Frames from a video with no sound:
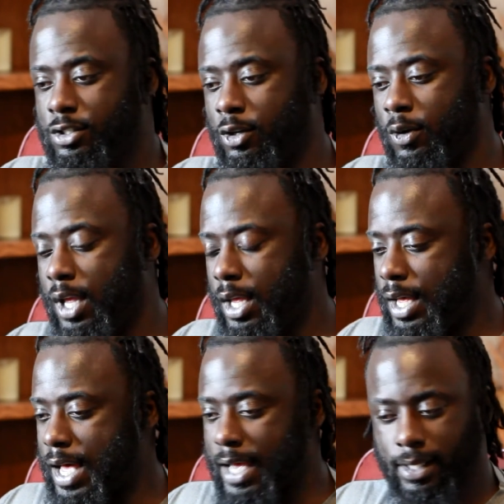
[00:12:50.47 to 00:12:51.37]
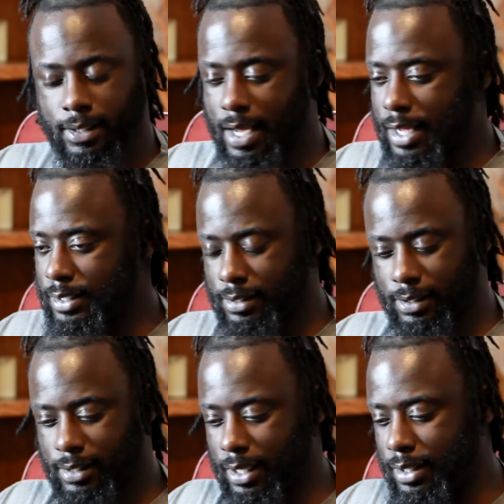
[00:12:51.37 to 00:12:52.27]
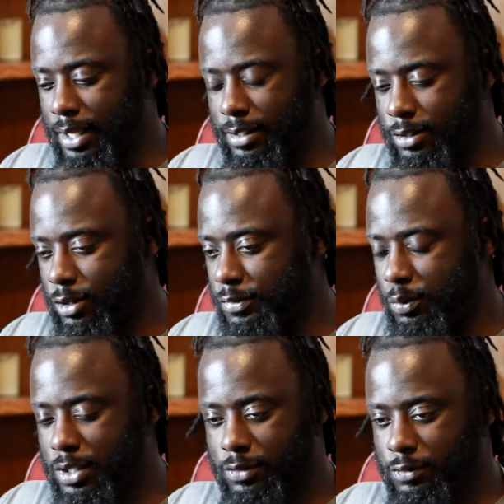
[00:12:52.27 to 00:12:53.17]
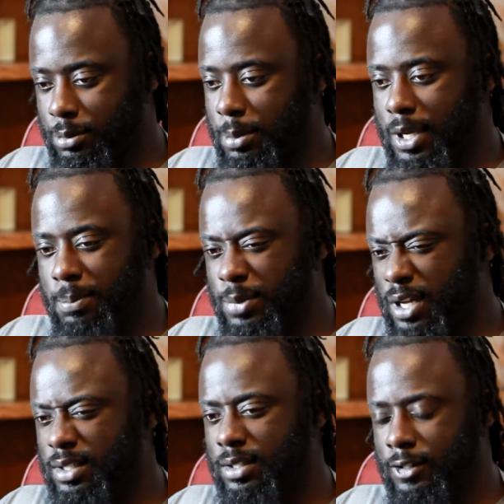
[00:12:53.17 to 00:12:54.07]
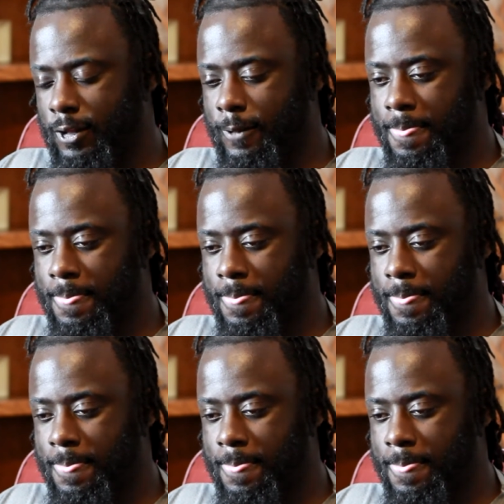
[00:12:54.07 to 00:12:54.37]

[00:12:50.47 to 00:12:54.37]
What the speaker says: So I can honestly say that, you know, if it wasn't for my mom, Punkin,